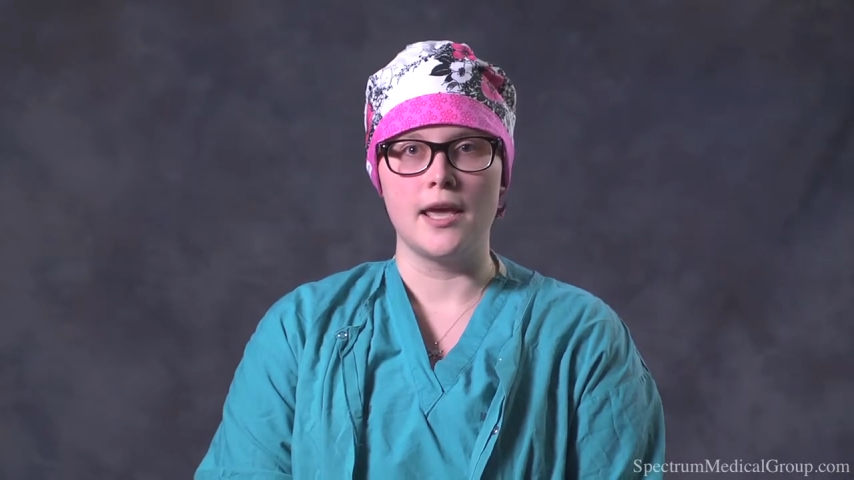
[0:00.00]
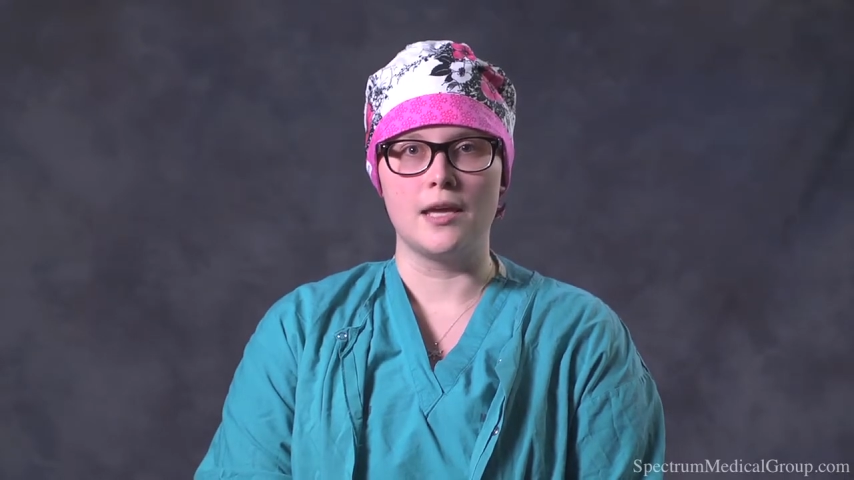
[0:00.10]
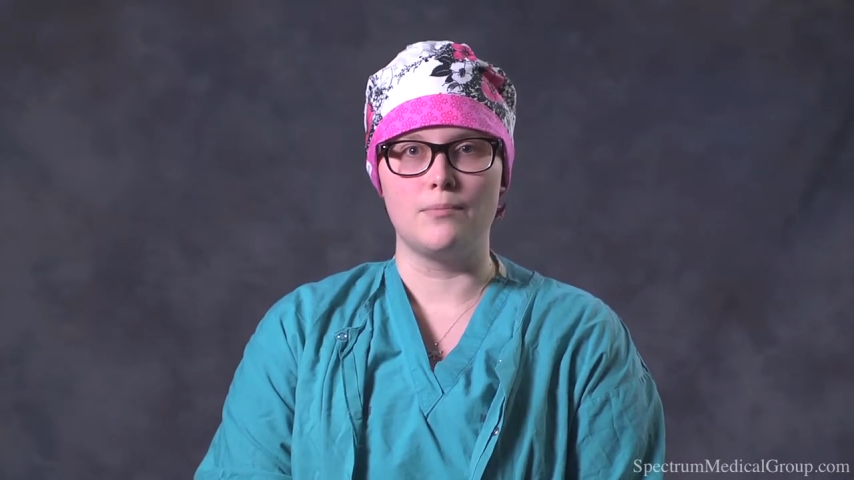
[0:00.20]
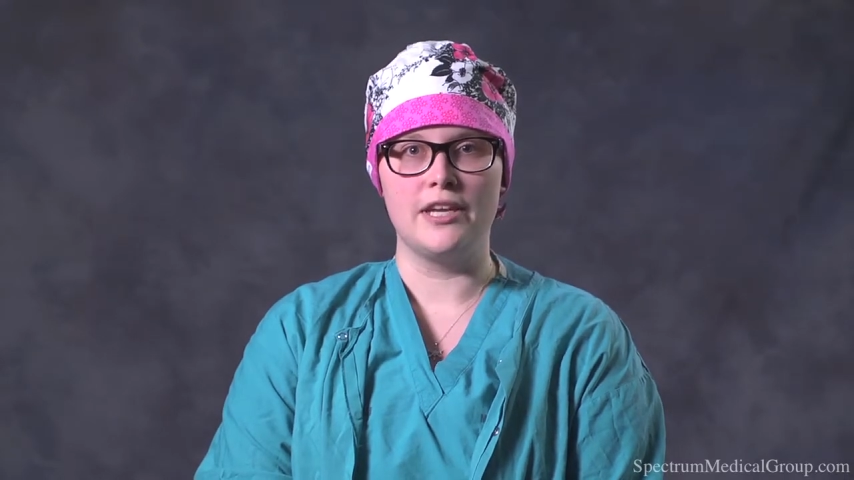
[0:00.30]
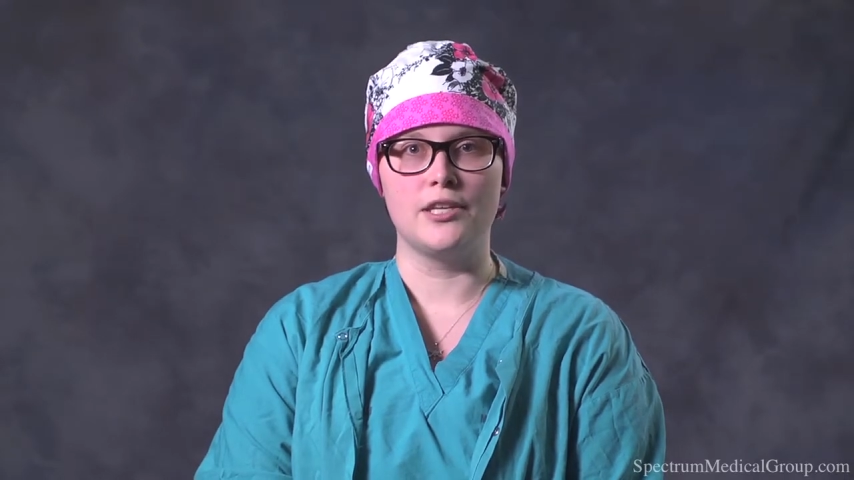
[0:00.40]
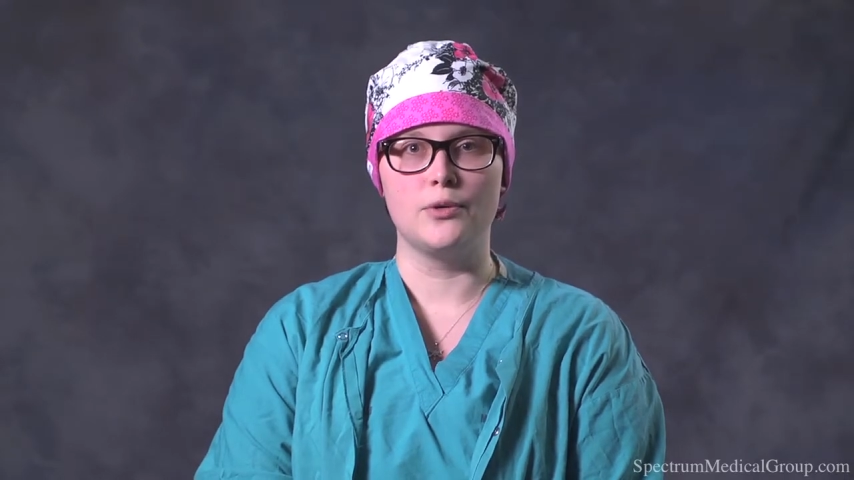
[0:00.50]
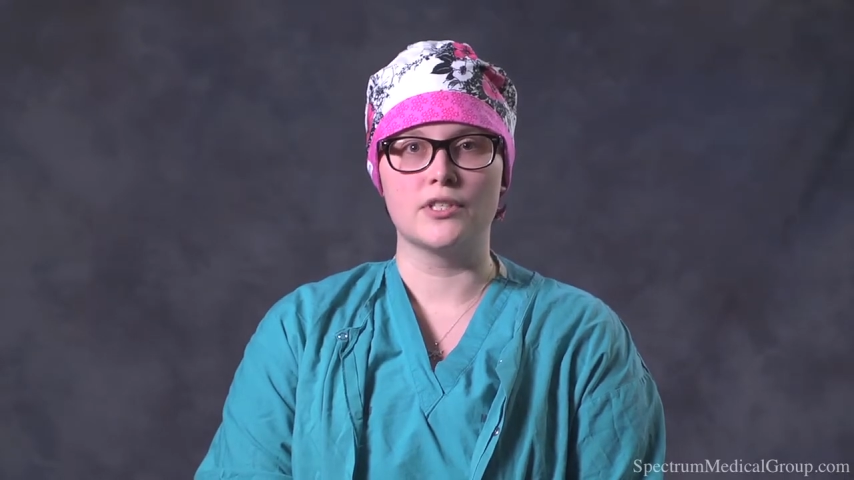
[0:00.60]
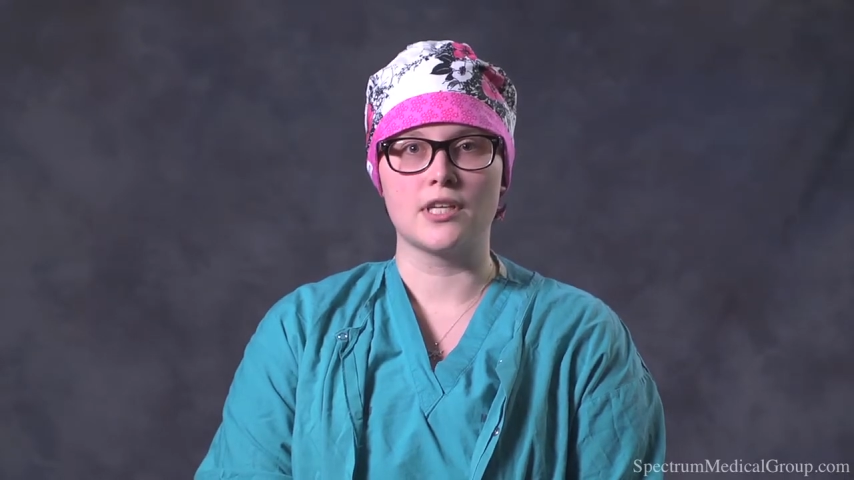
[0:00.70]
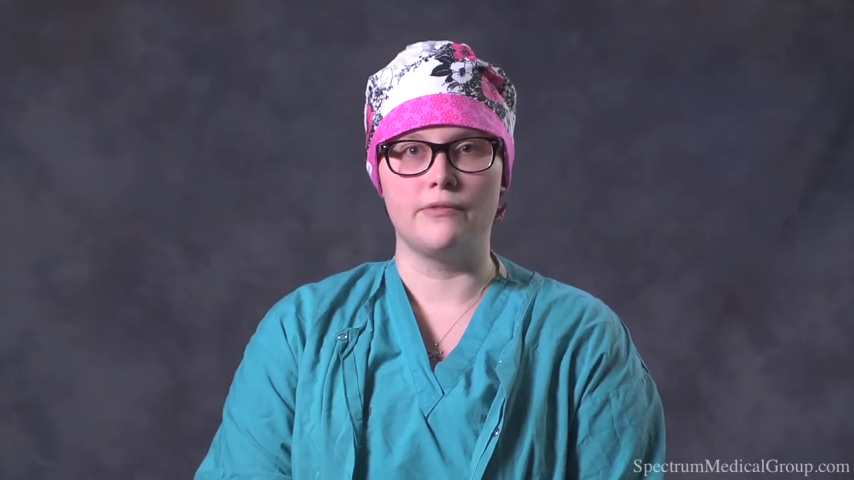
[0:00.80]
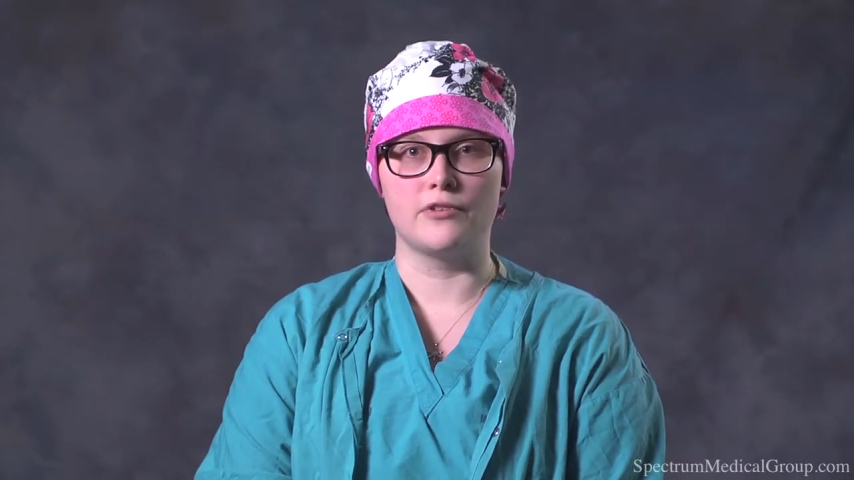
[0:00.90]
and make you
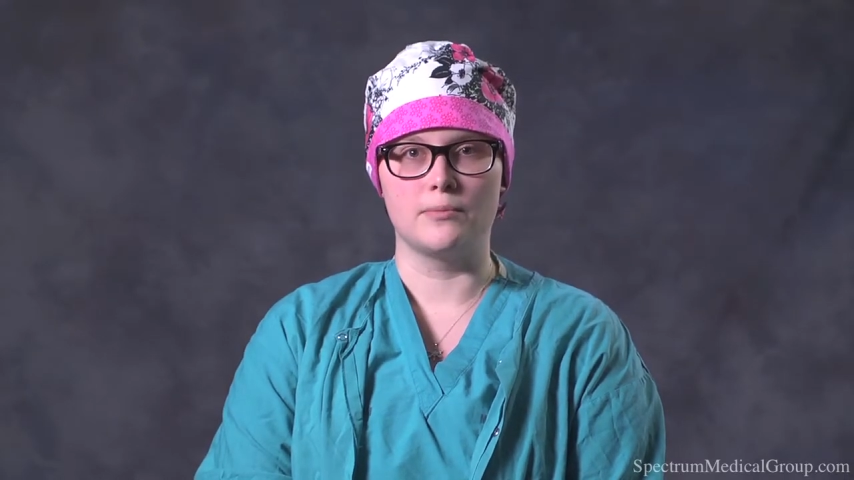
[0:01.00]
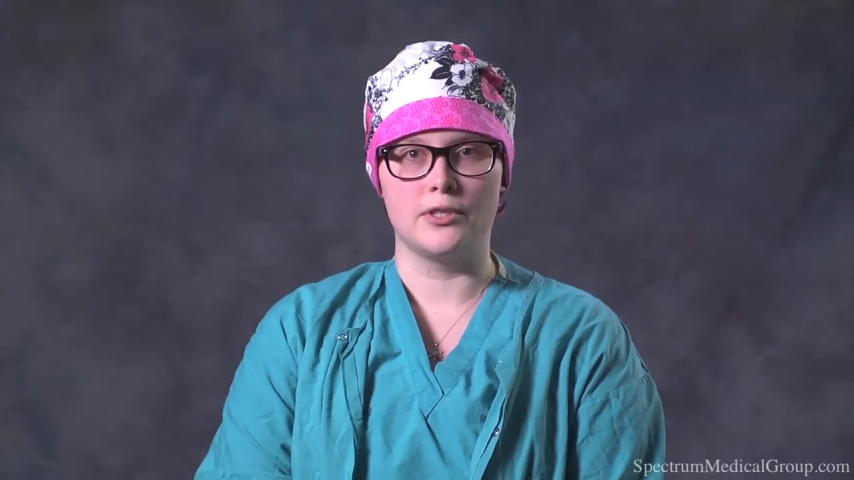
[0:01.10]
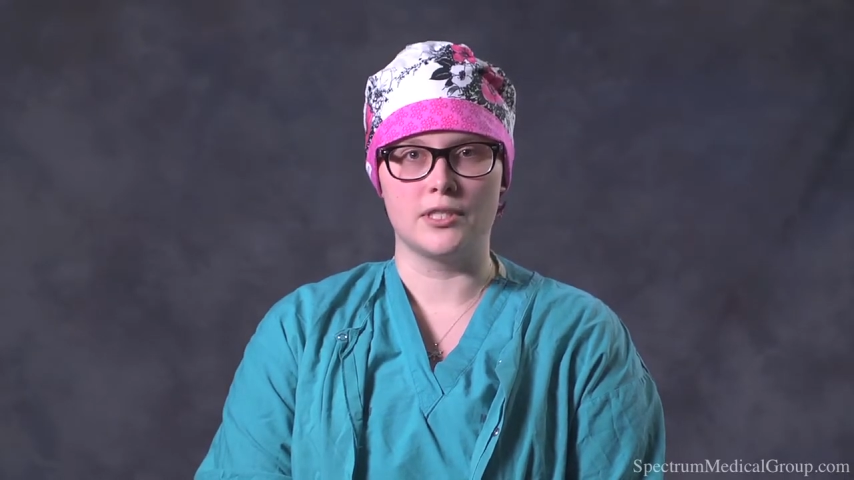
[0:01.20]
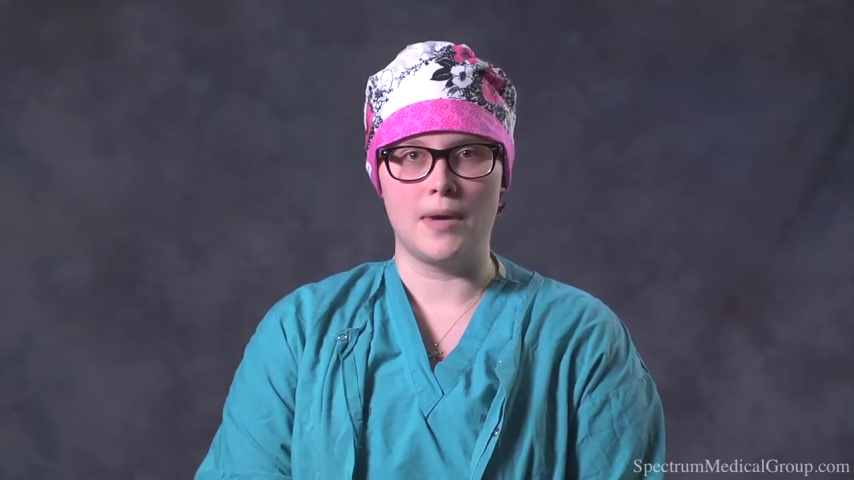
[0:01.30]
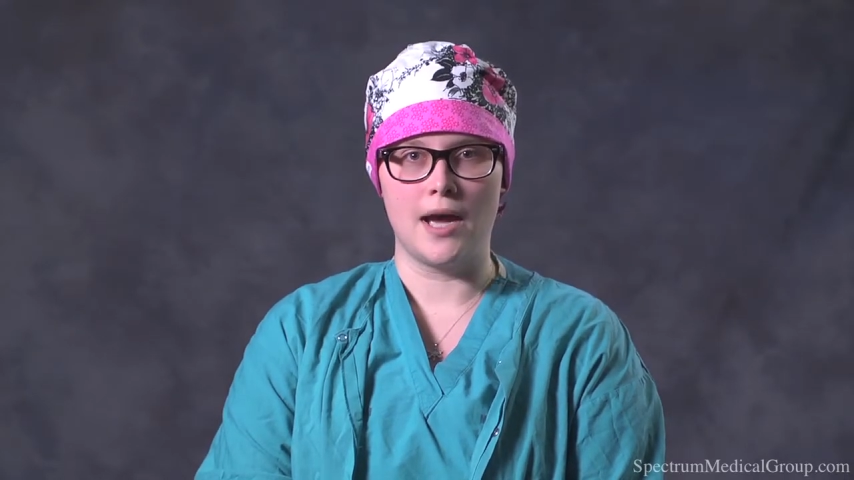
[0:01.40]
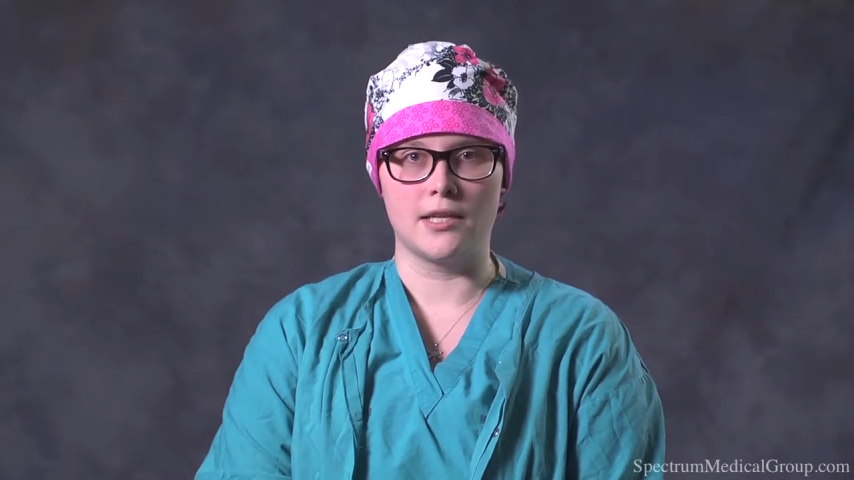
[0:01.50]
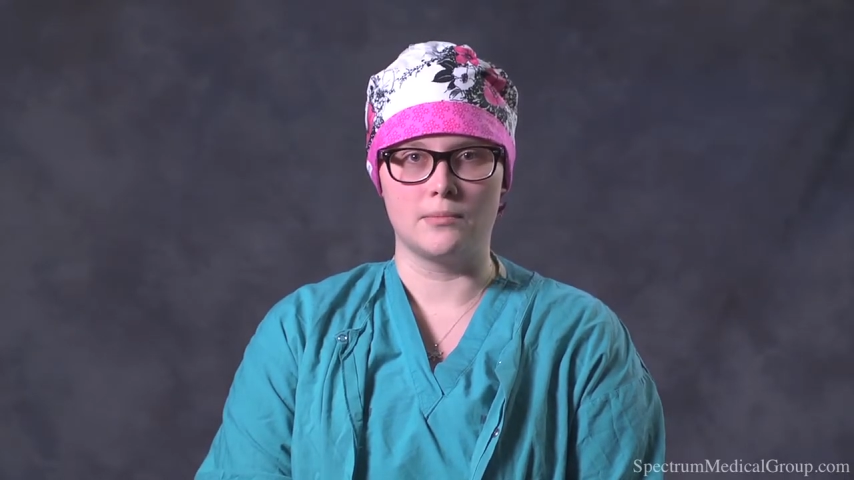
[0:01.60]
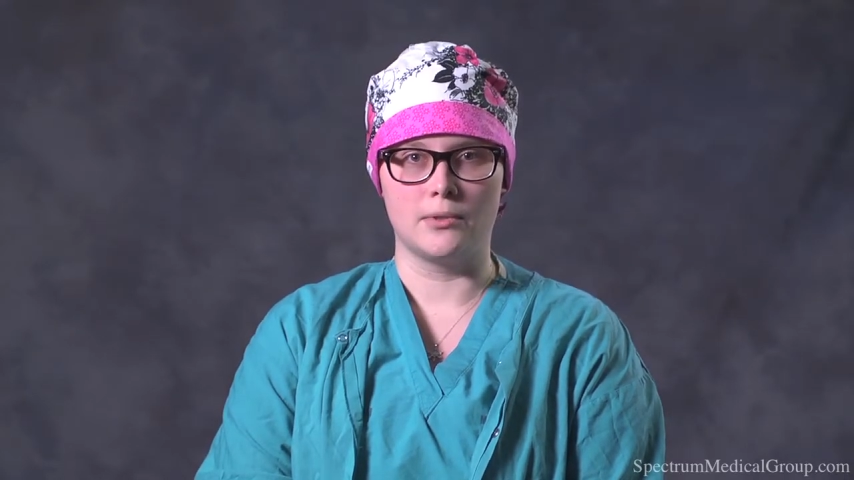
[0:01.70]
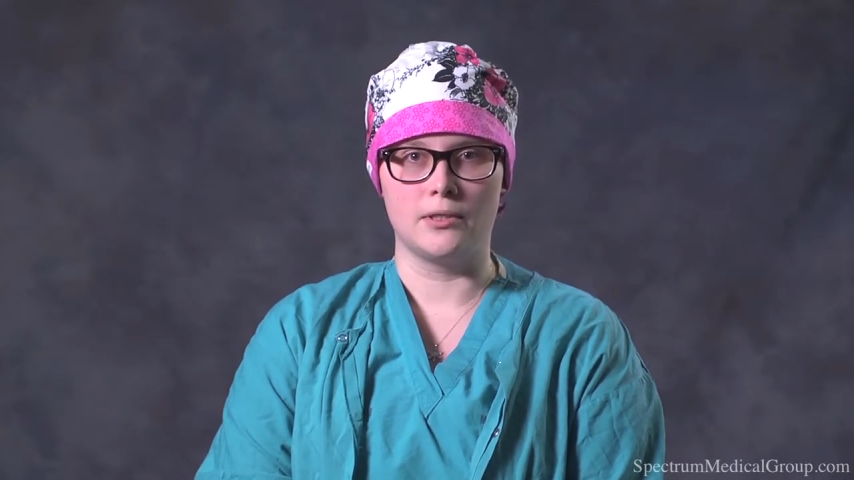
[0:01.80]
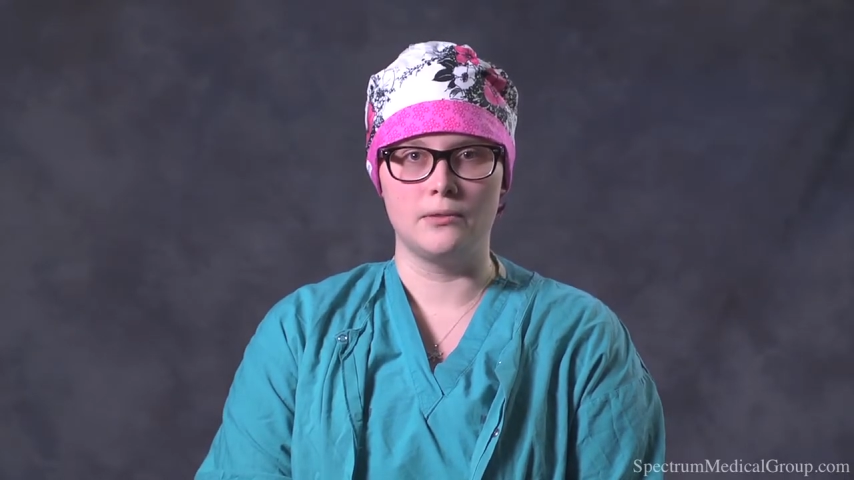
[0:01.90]
as comfortable as
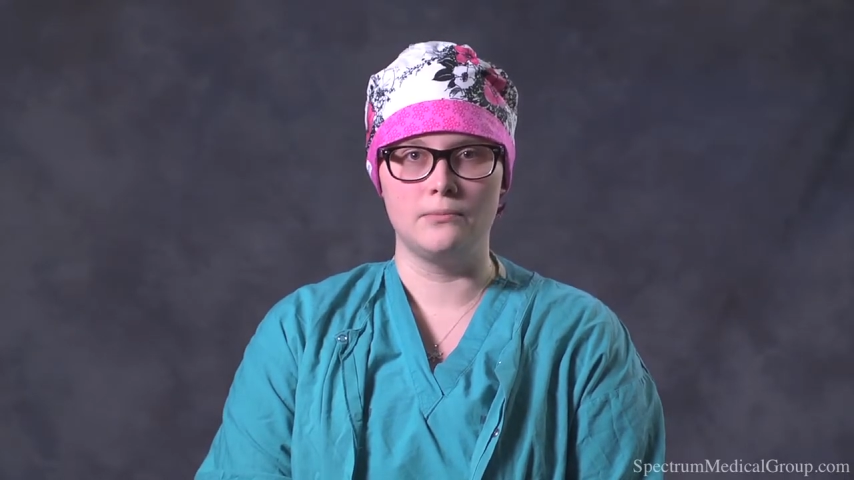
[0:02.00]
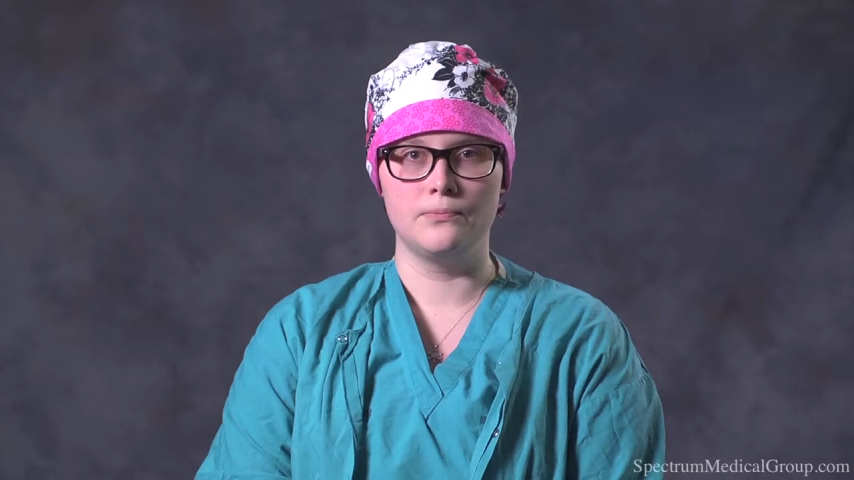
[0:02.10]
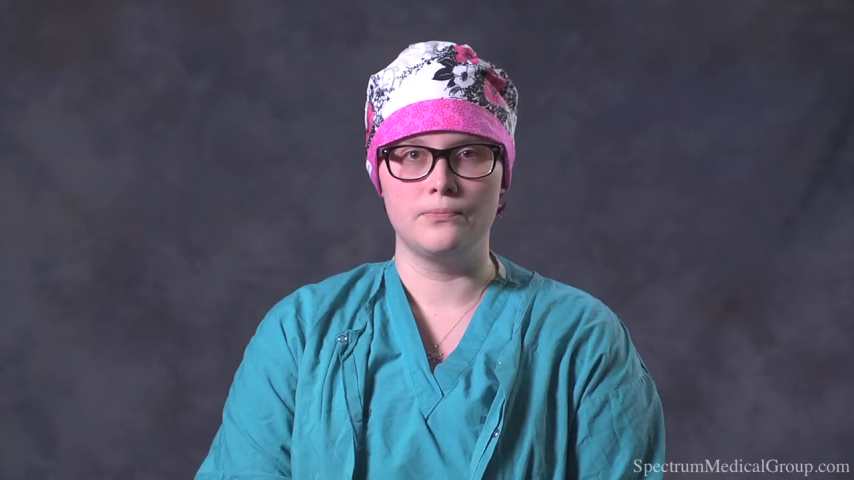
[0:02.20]
possible.